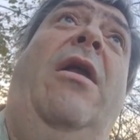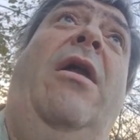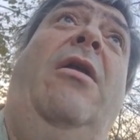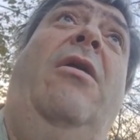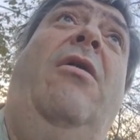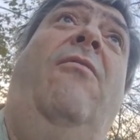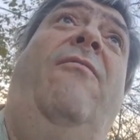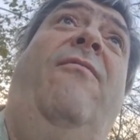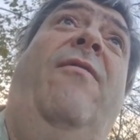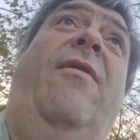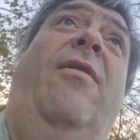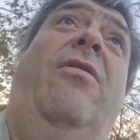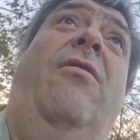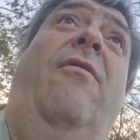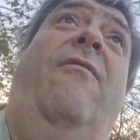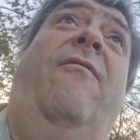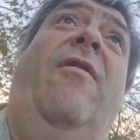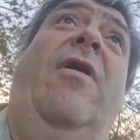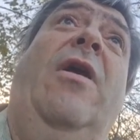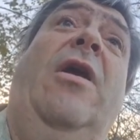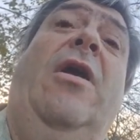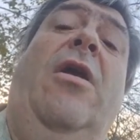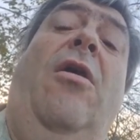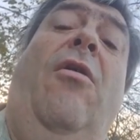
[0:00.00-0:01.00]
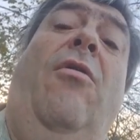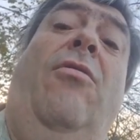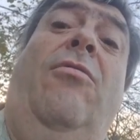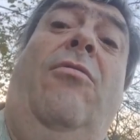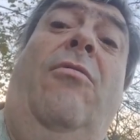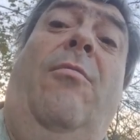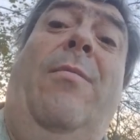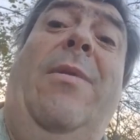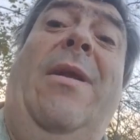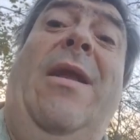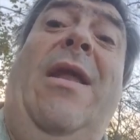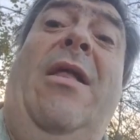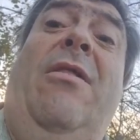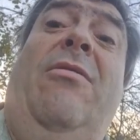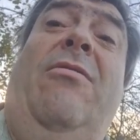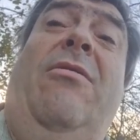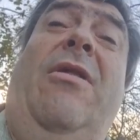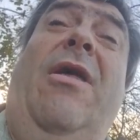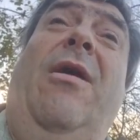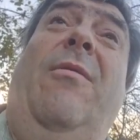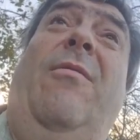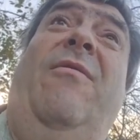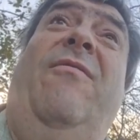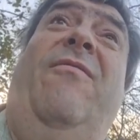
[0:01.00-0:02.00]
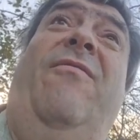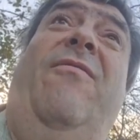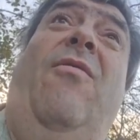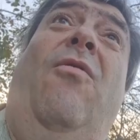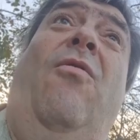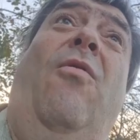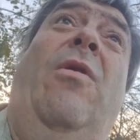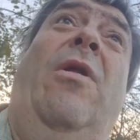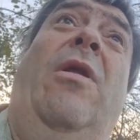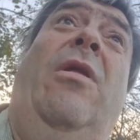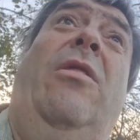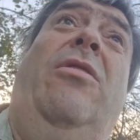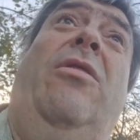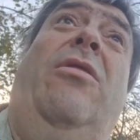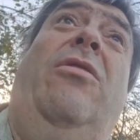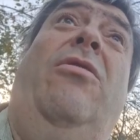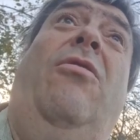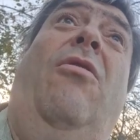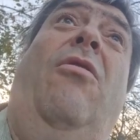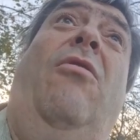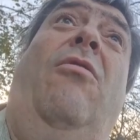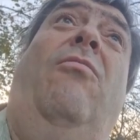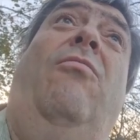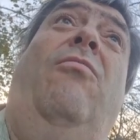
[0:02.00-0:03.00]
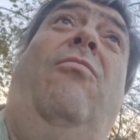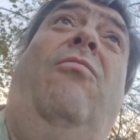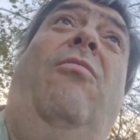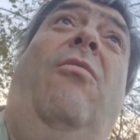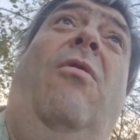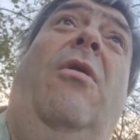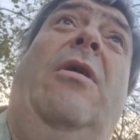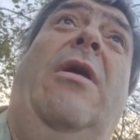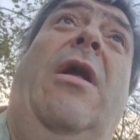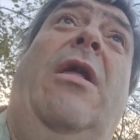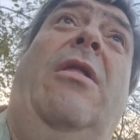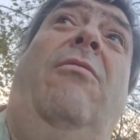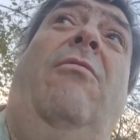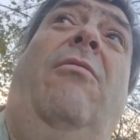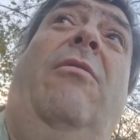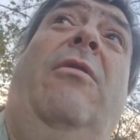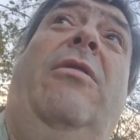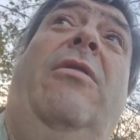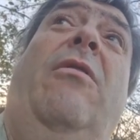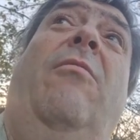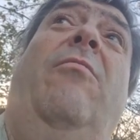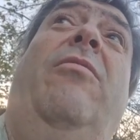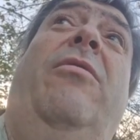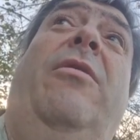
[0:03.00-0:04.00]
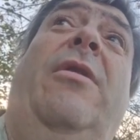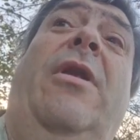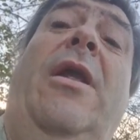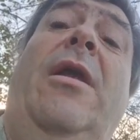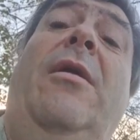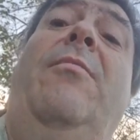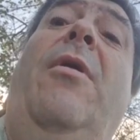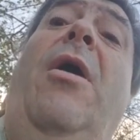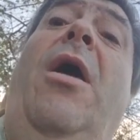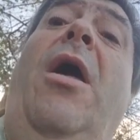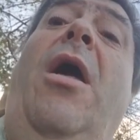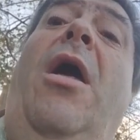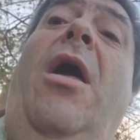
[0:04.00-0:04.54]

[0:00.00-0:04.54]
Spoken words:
I don't fancy overnight coach for plans the day before, and it's just not working. I don't want some sleep.